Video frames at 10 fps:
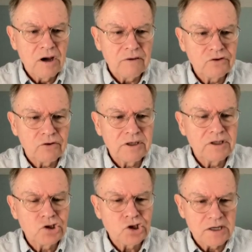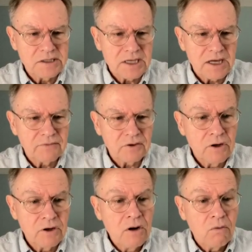of trying to chase
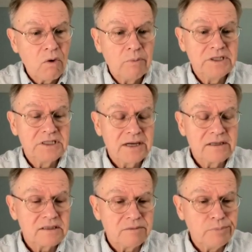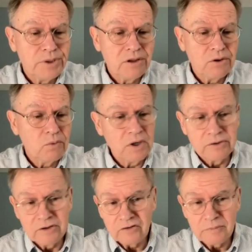after what we take to be the real
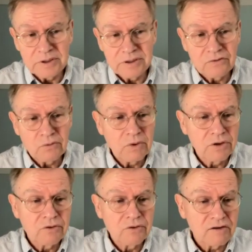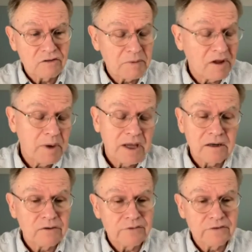discipline. So whether that's
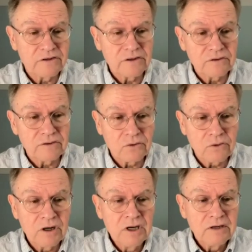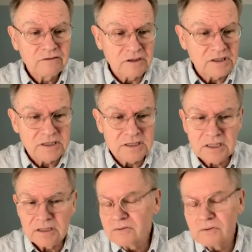mathematical physics or
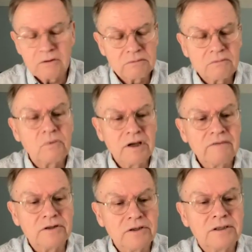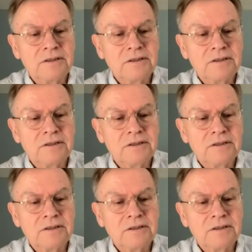statistics or whatever.